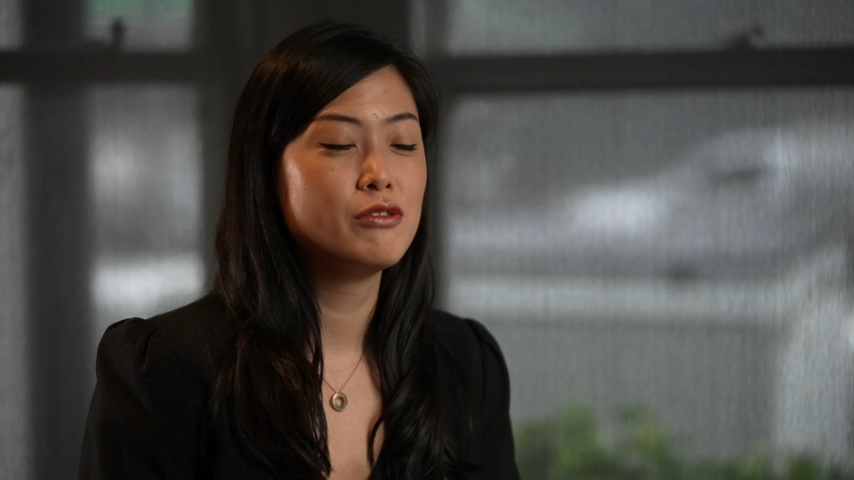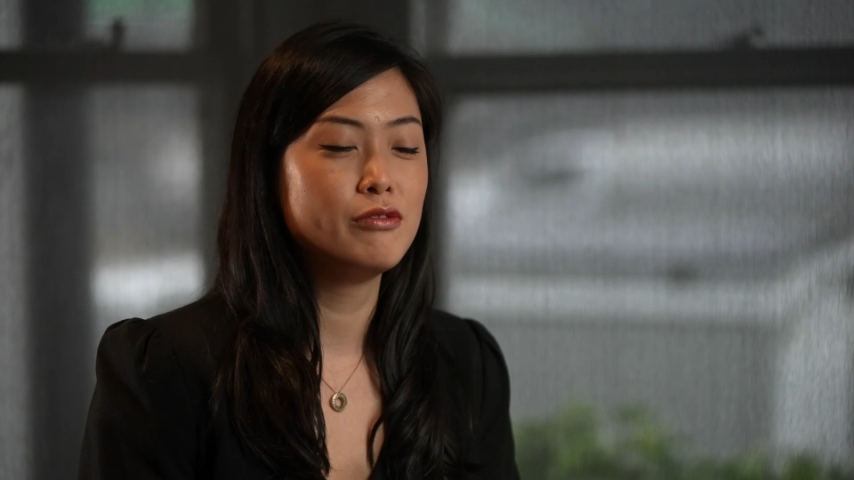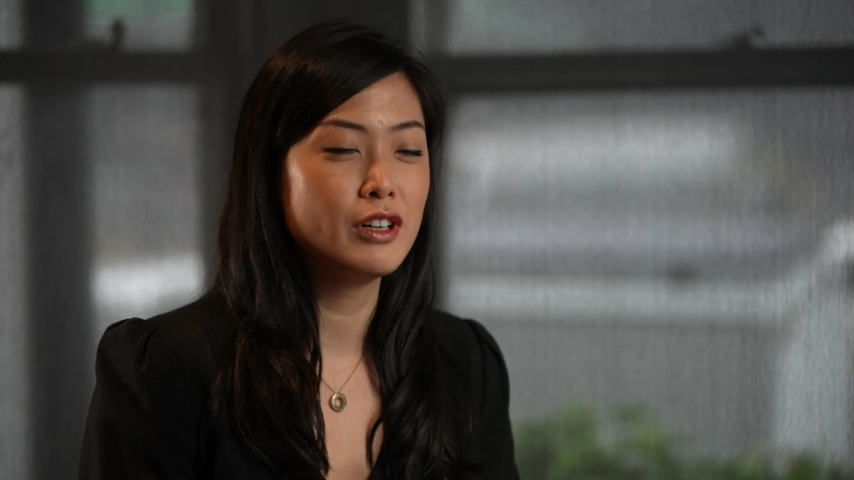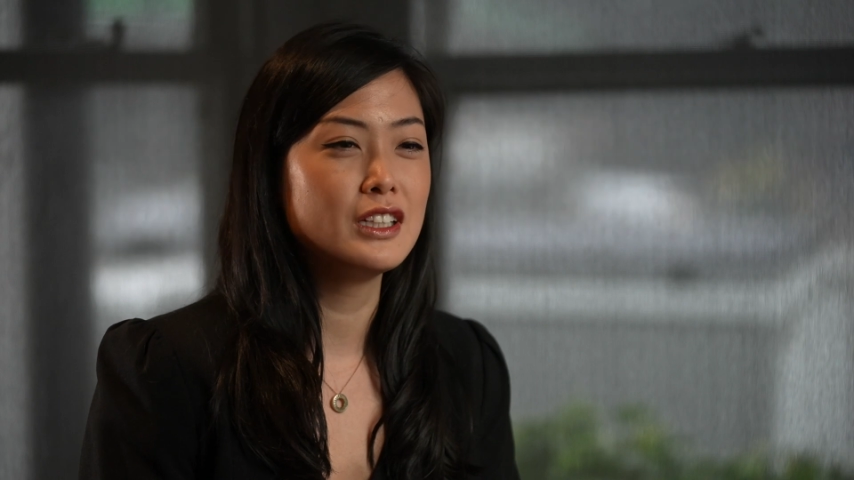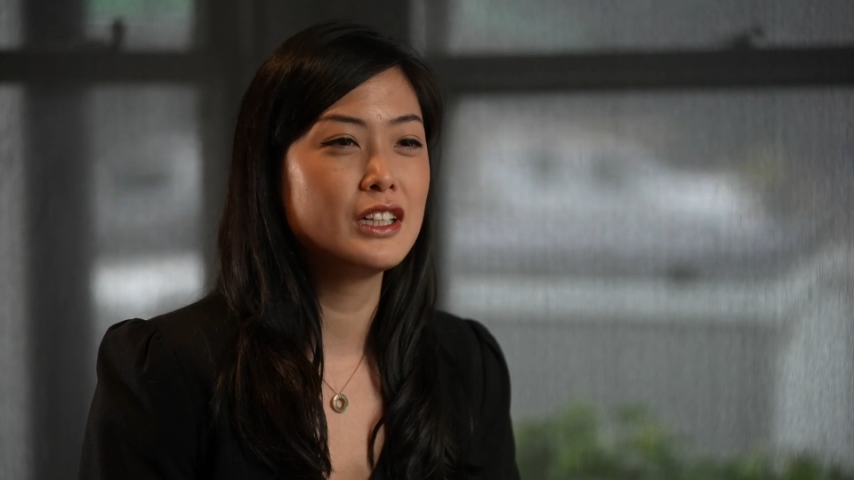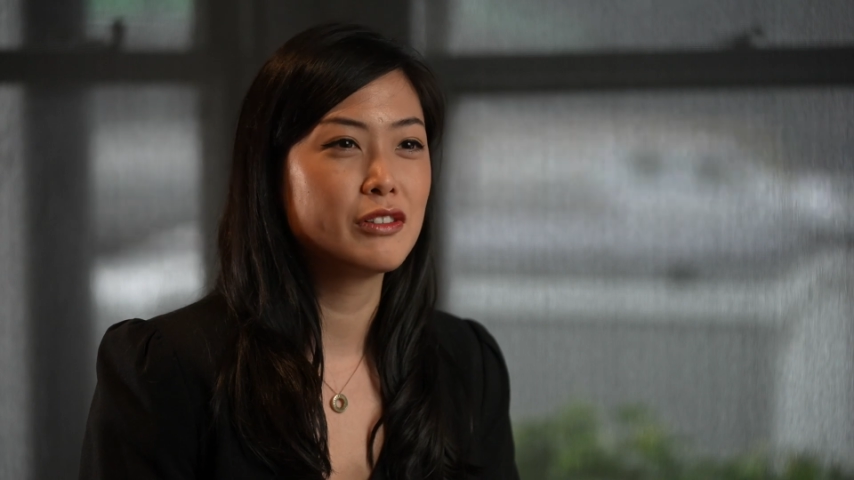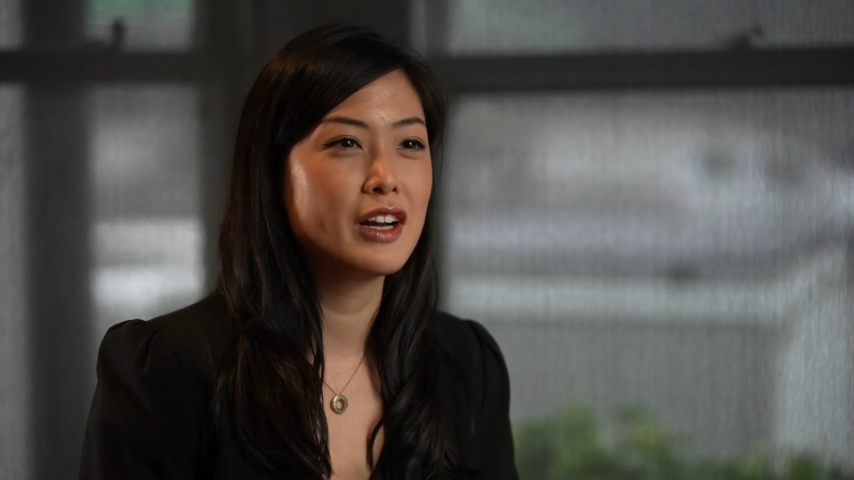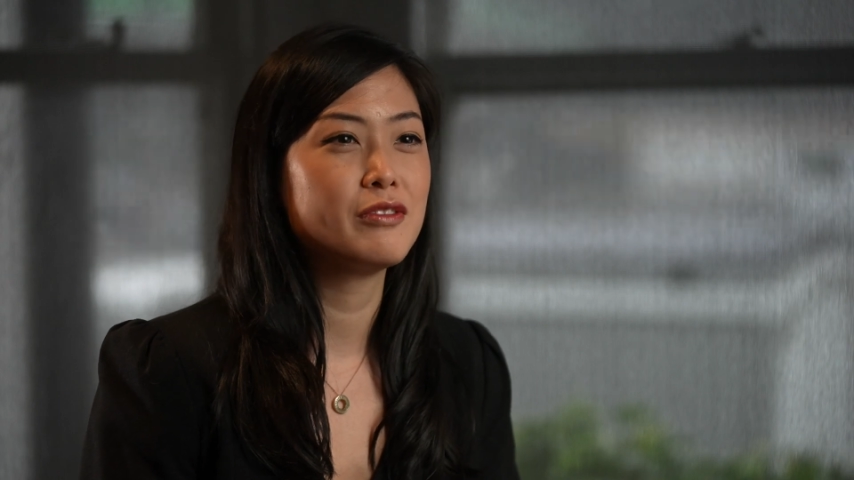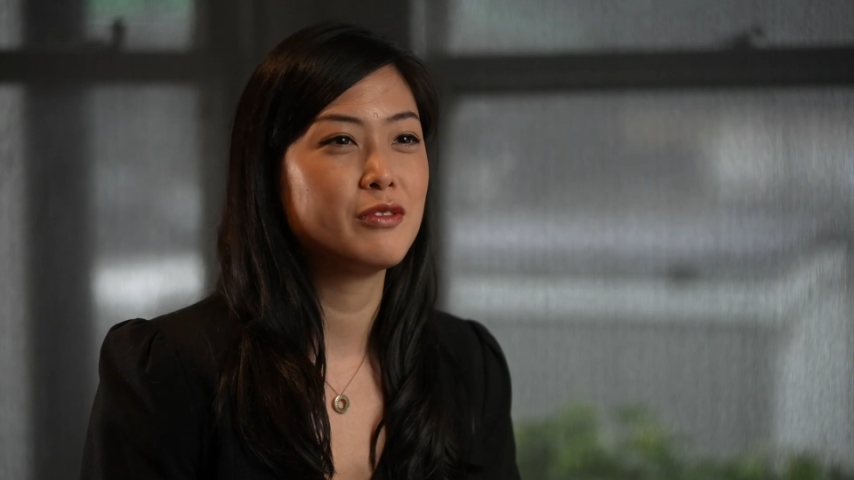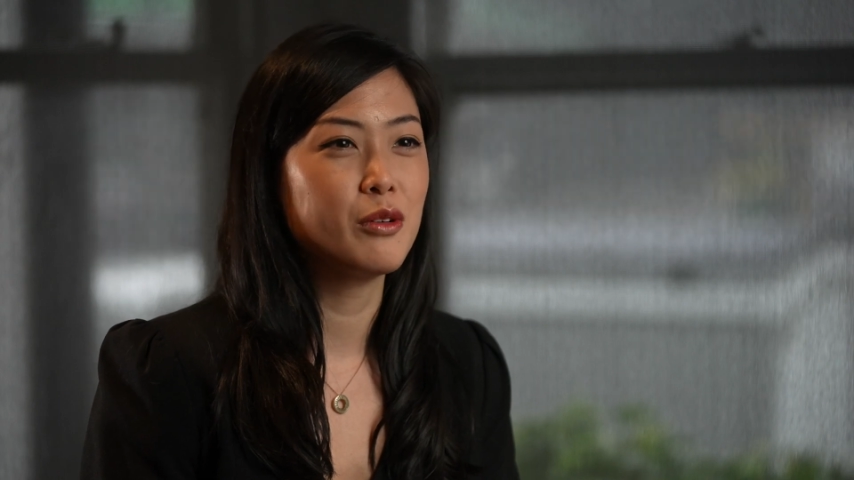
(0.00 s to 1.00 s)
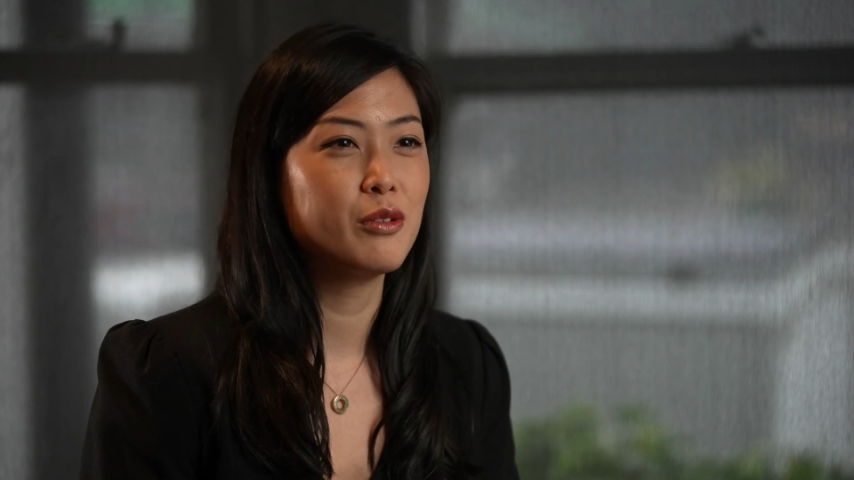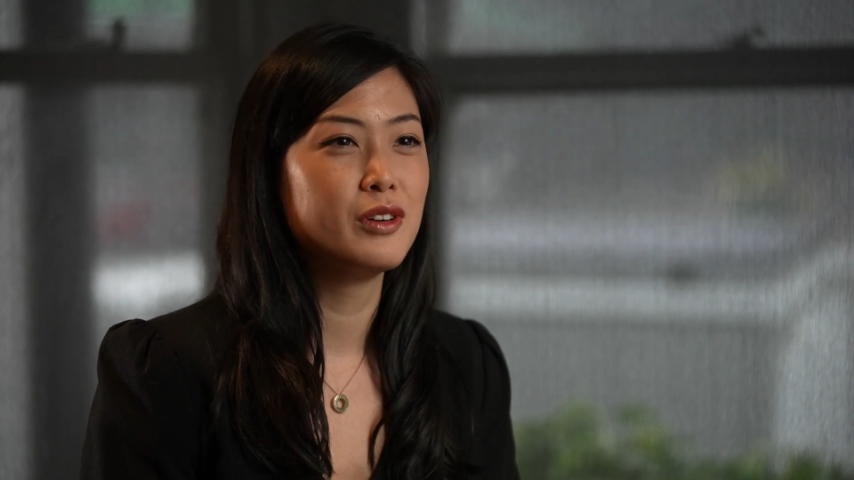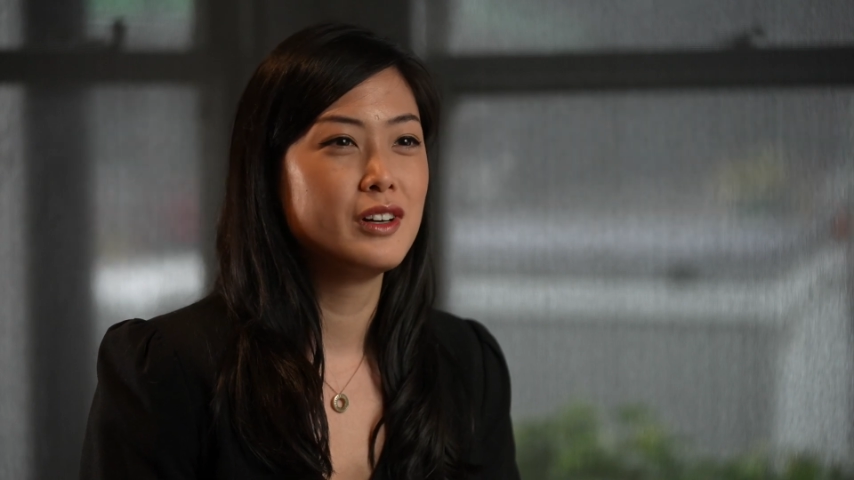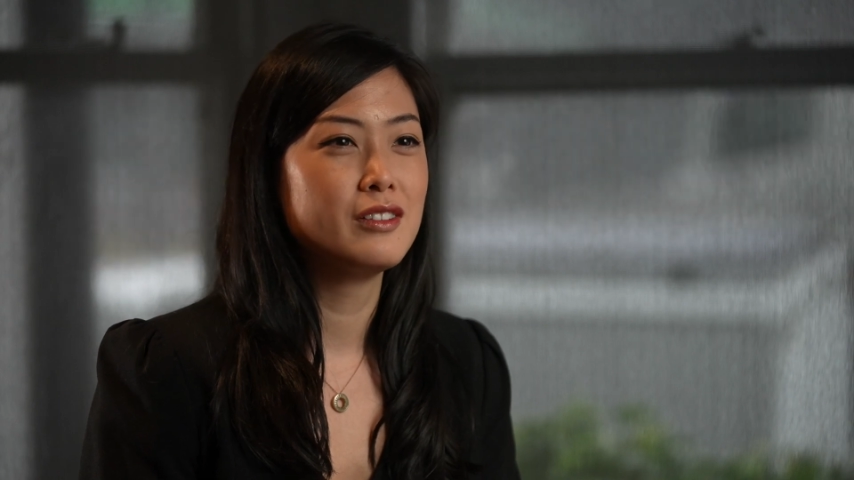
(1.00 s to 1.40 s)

really grateful